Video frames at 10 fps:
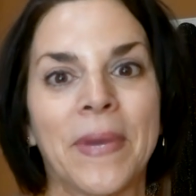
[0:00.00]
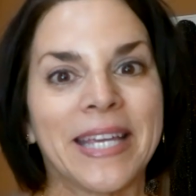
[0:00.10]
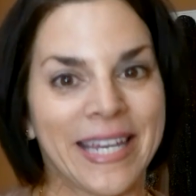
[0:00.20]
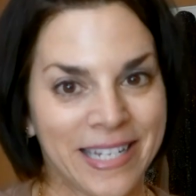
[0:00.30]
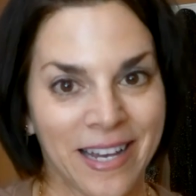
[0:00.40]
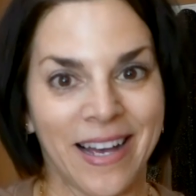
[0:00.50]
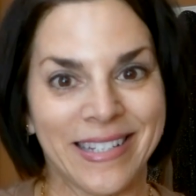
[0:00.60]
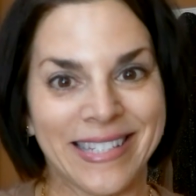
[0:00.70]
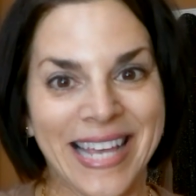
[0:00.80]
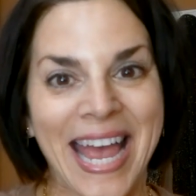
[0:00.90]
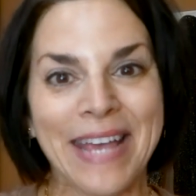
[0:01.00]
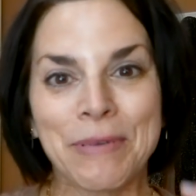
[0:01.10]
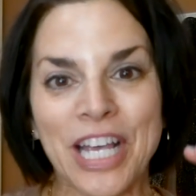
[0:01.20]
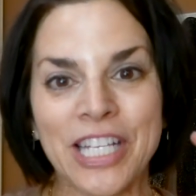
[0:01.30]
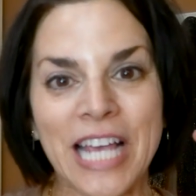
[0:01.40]
He does.
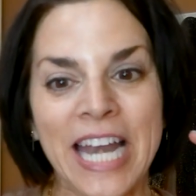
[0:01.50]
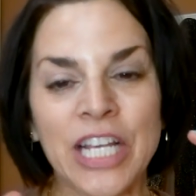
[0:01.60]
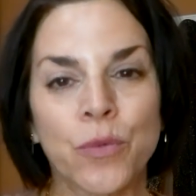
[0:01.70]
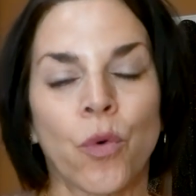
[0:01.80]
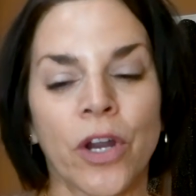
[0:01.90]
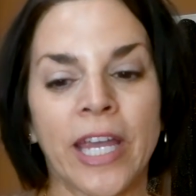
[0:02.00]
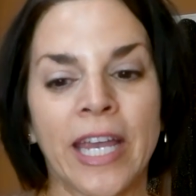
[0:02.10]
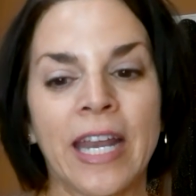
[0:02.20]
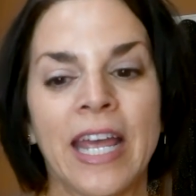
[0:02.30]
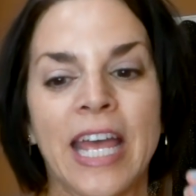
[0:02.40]
Because and he's working